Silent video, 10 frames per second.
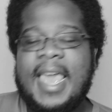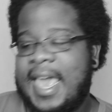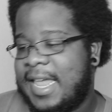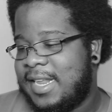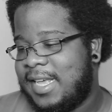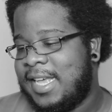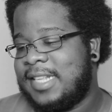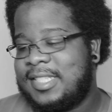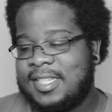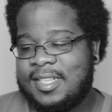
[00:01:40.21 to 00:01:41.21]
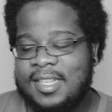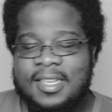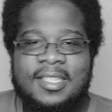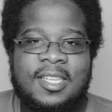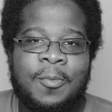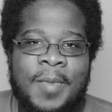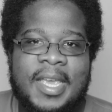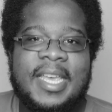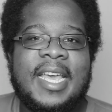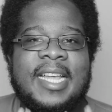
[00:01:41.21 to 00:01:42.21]
And it's, to
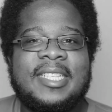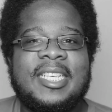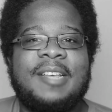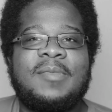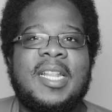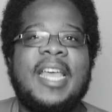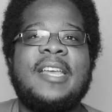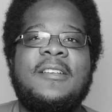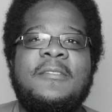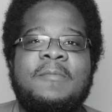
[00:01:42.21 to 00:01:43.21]
me, it seems like